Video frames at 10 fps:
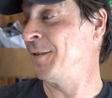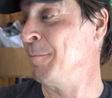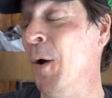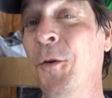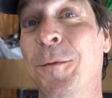
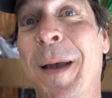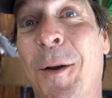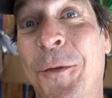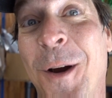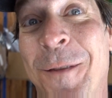
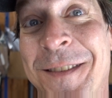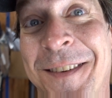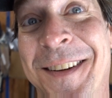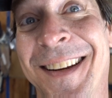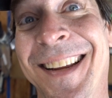You're a
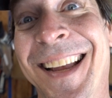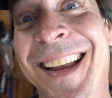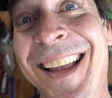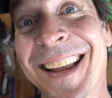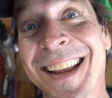garbage
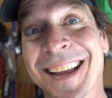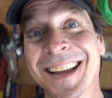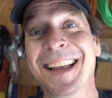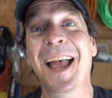mechanic.